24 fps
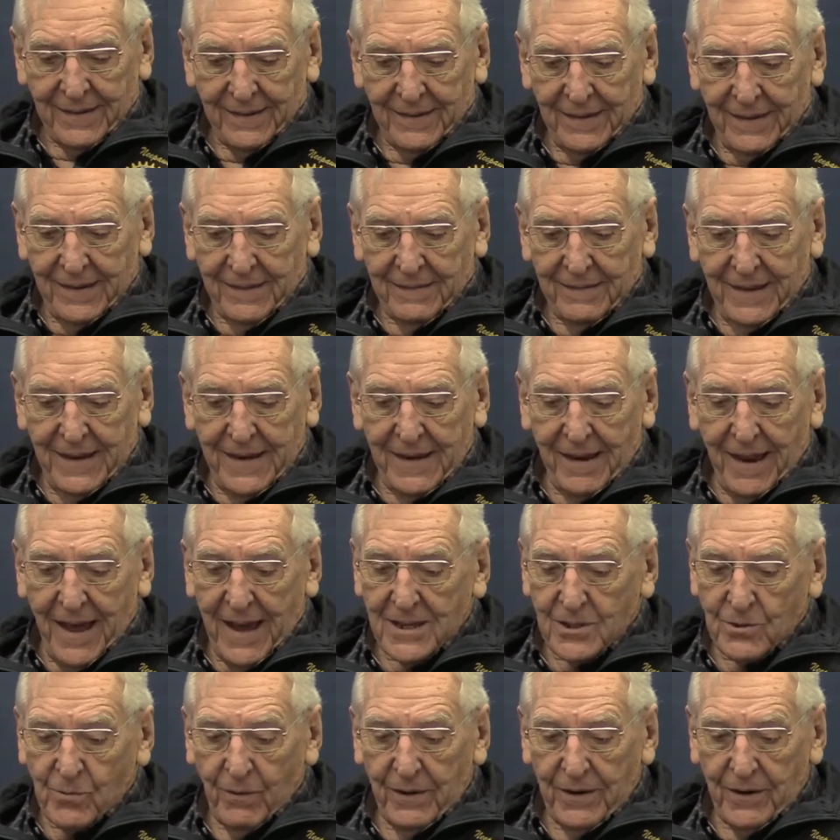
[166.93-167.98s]
Late
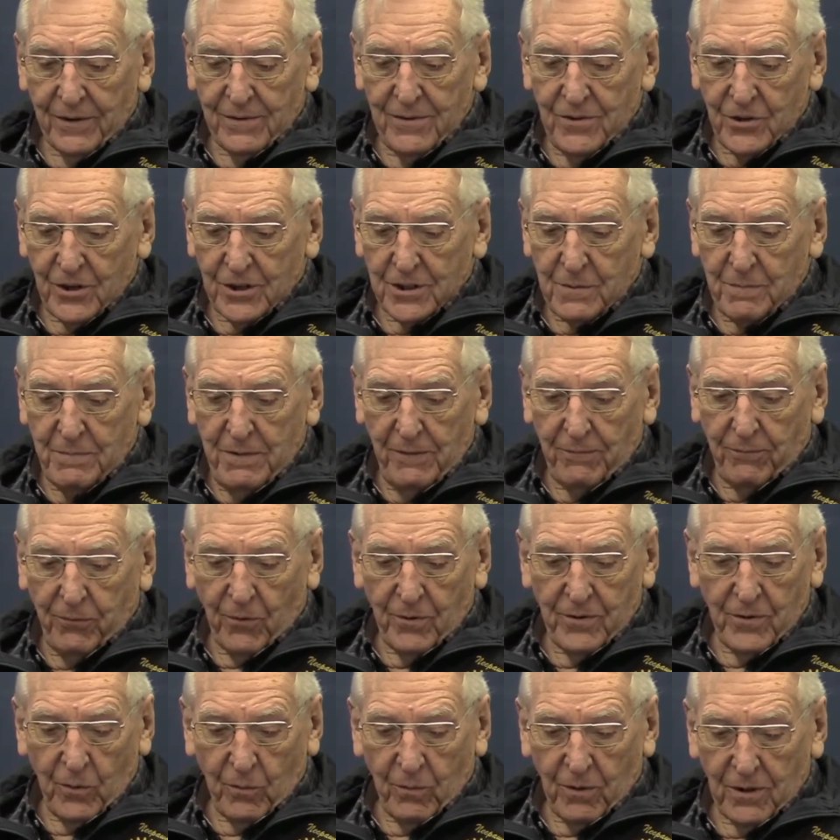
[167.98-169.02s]
last winter, just
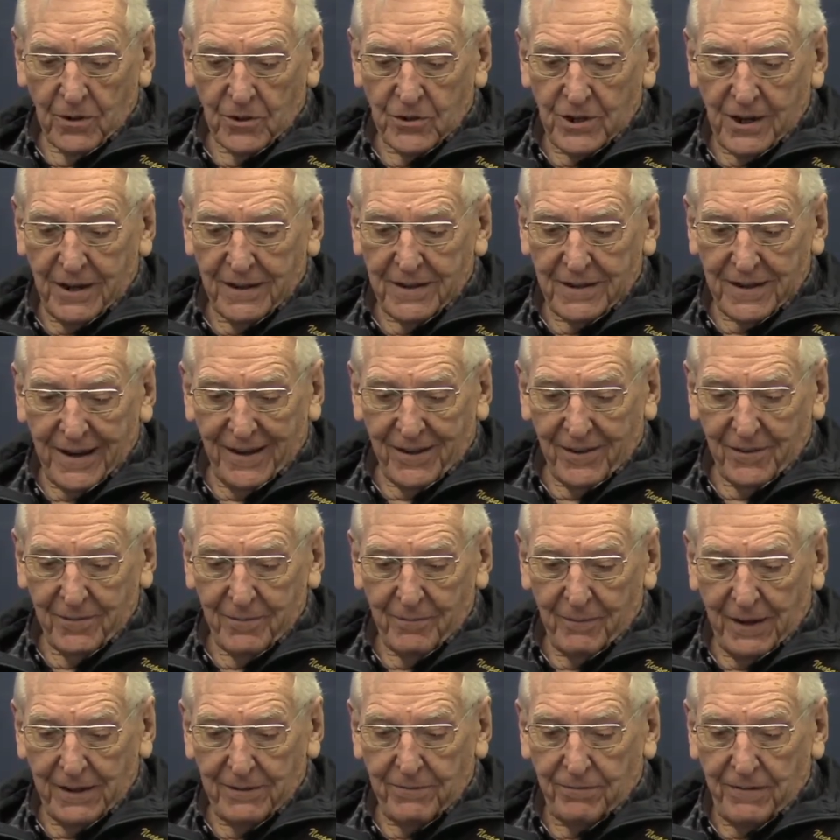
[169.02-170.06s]
before the world shut down,
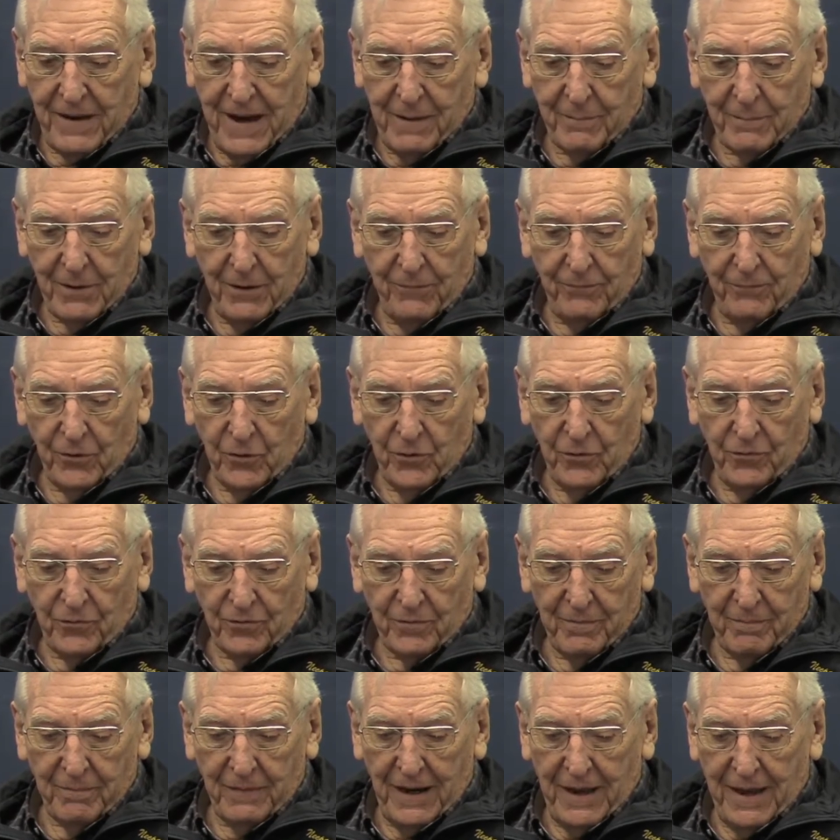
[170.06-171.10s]
my family flew
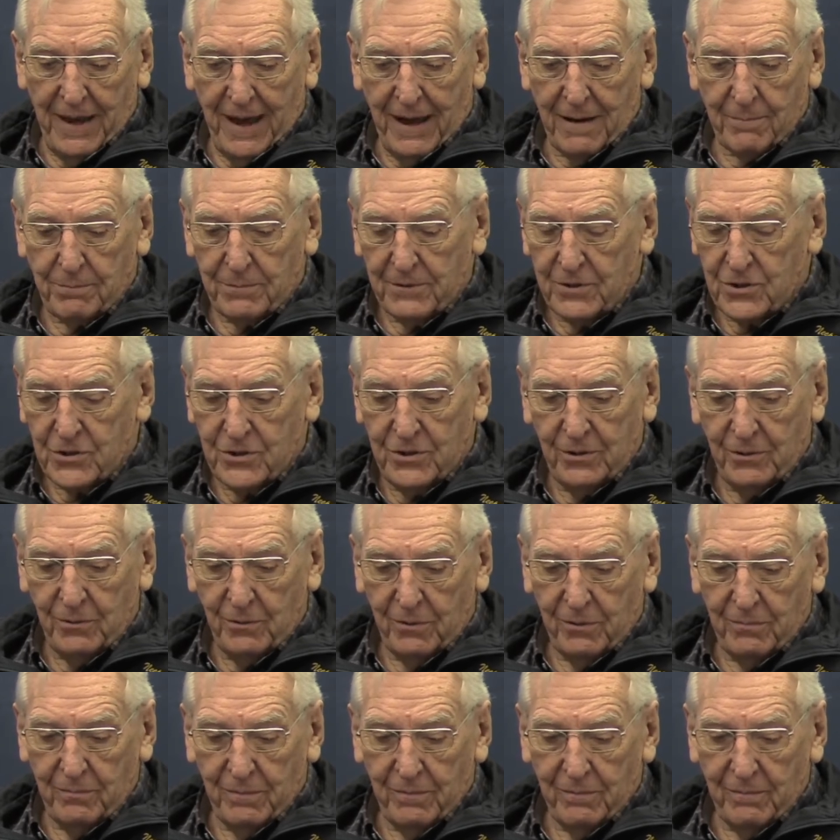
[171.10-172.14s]
from Minneapolis
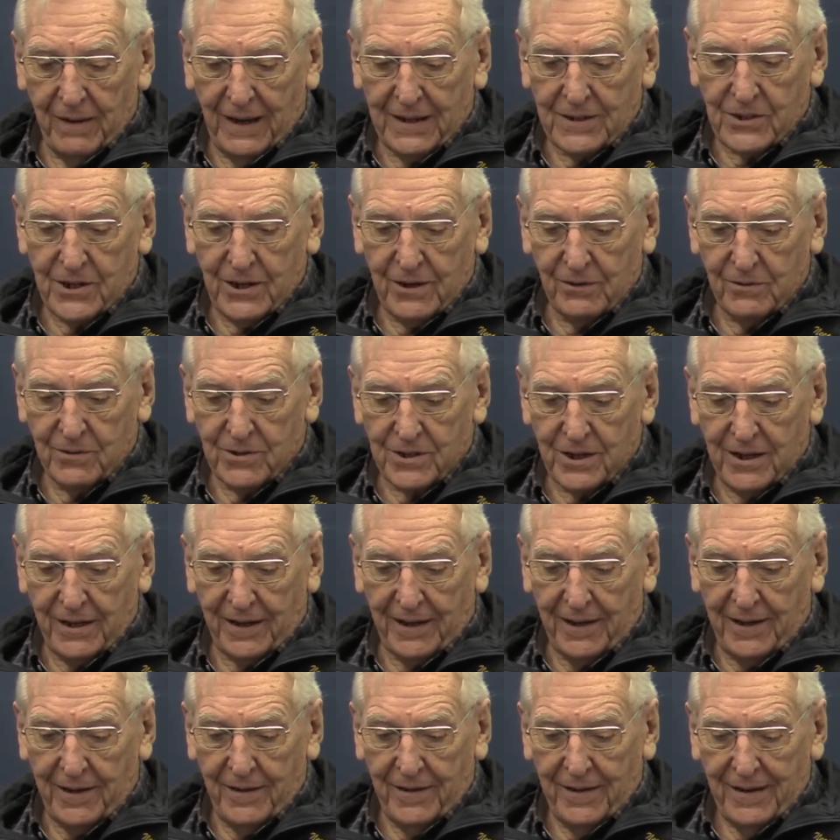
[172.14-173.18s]
to Mexico
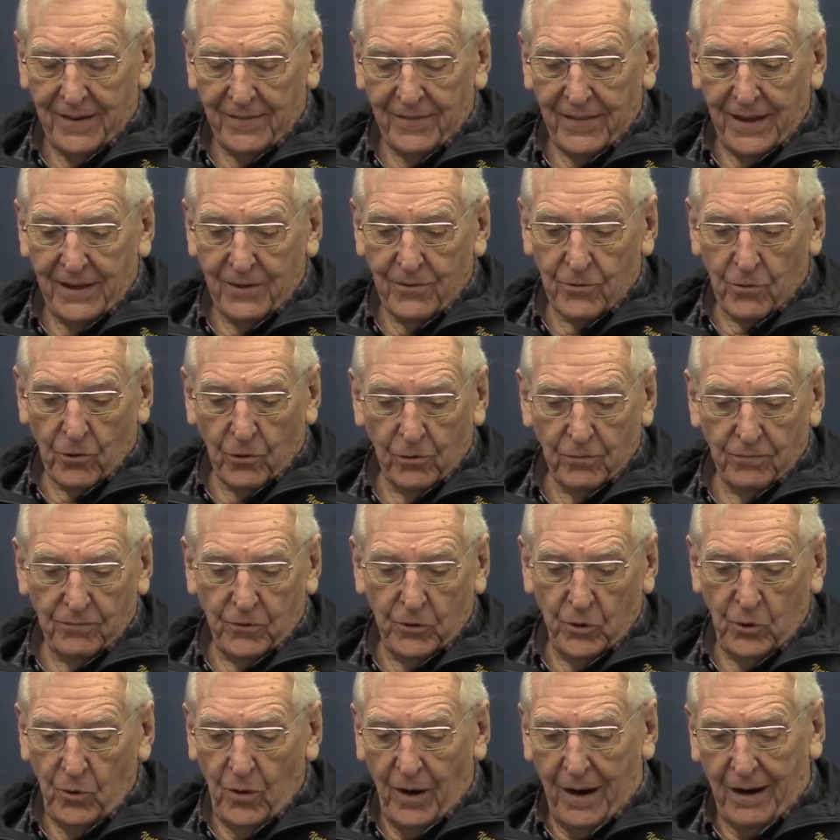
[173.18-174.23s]
City, then drove
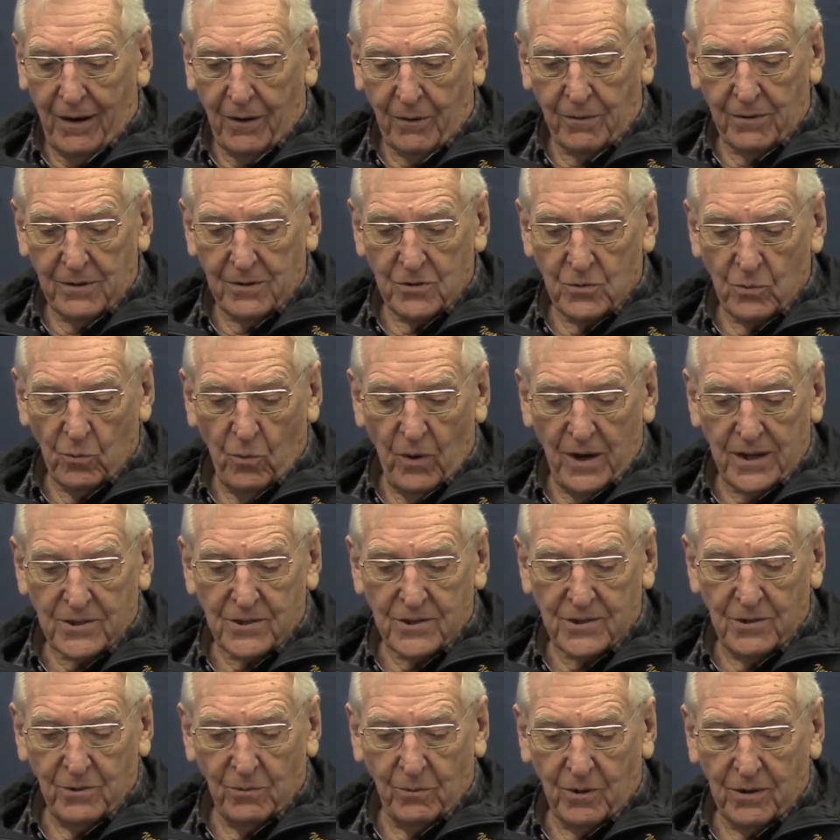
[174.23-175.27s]
2 hours
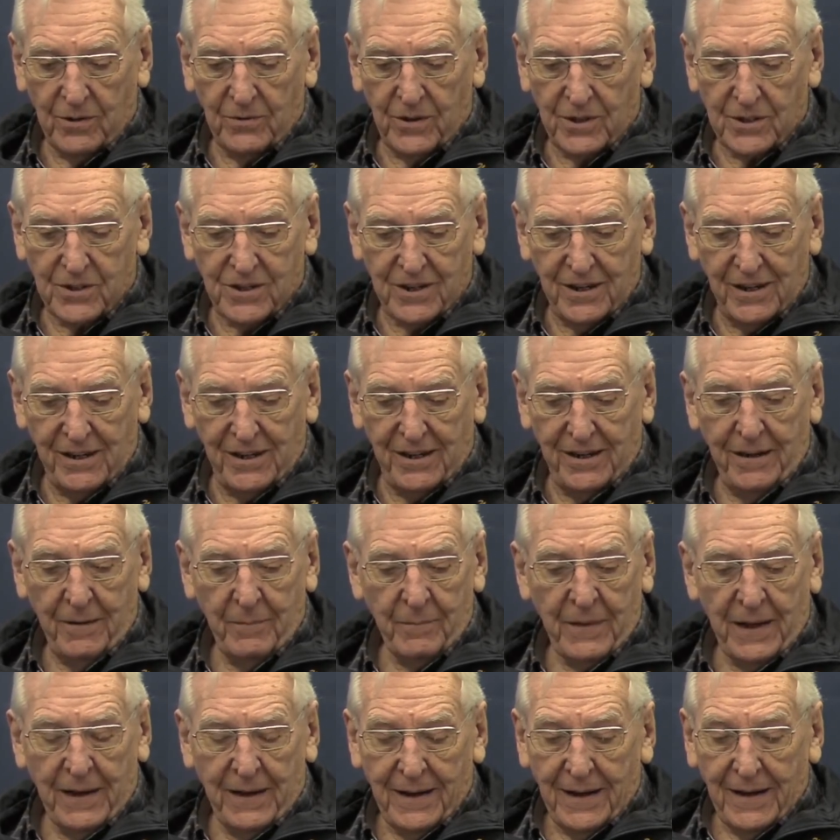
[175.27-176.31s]
west toward the city
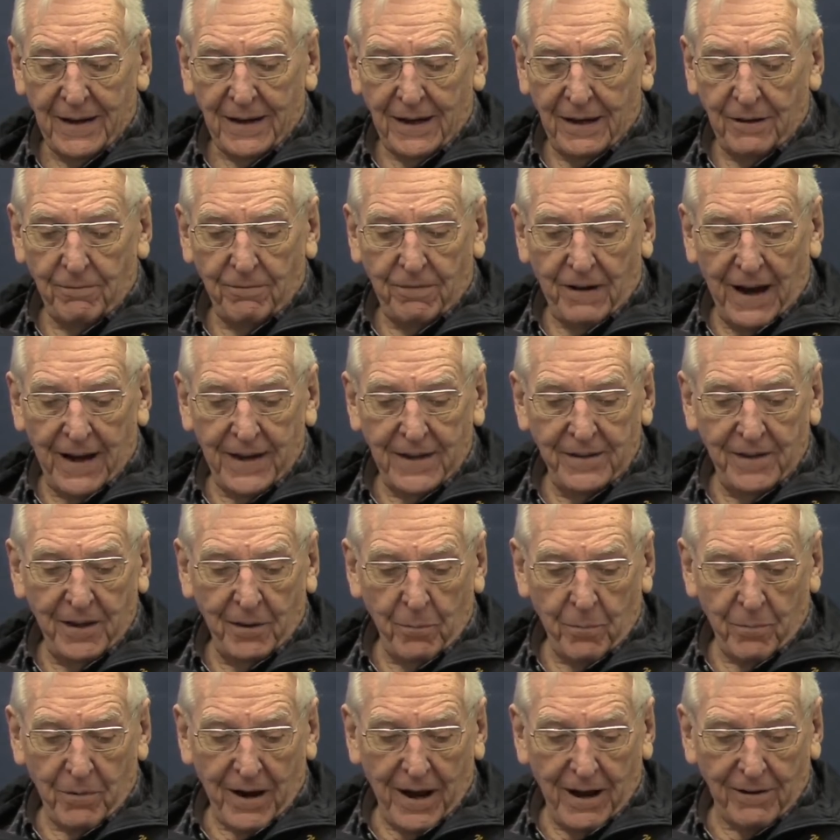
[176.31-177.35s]
of Valle del
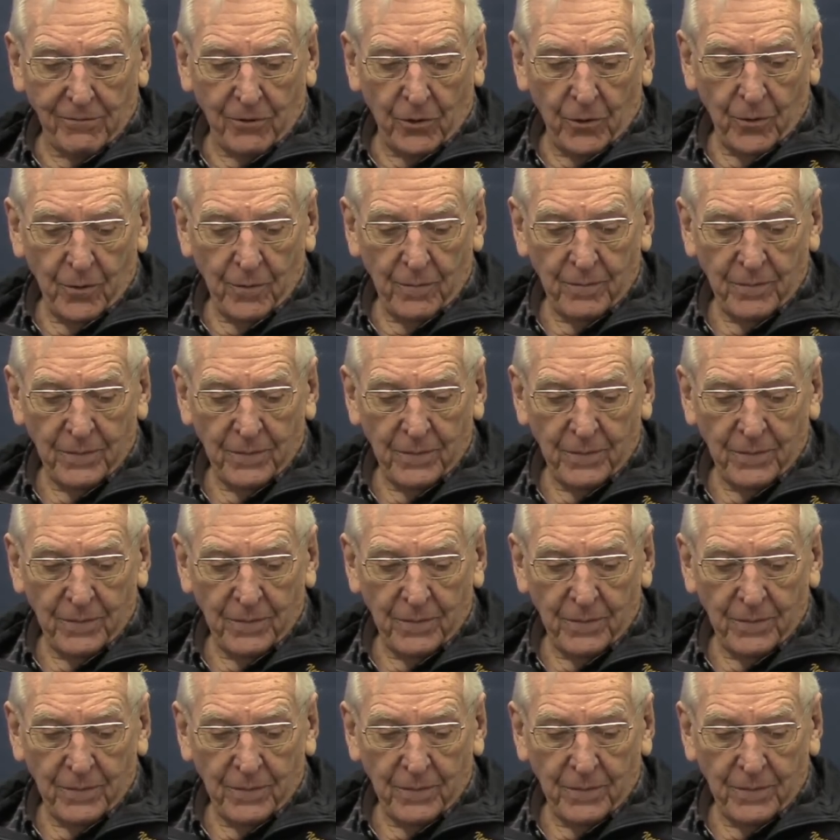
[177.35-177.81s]
Bravo.